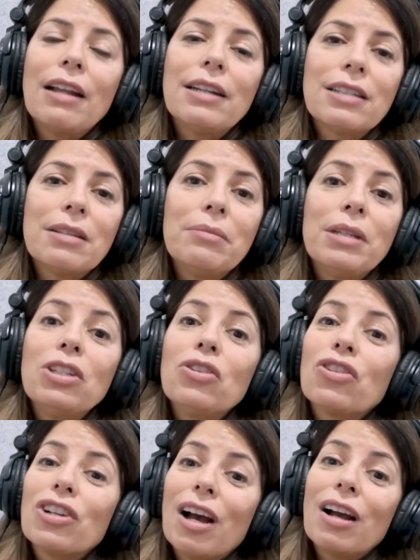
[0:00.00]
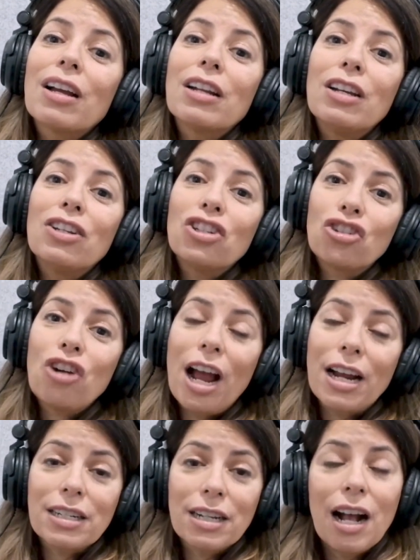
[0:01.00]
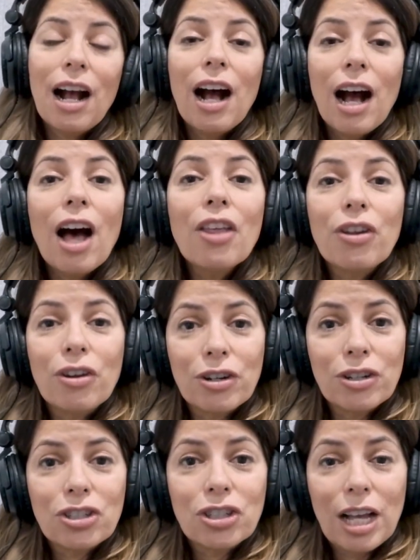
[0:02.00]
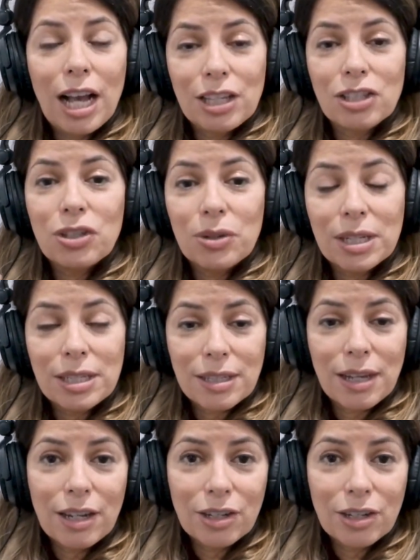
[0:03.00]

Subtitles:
doesn't mean you're not going to attract others as you extend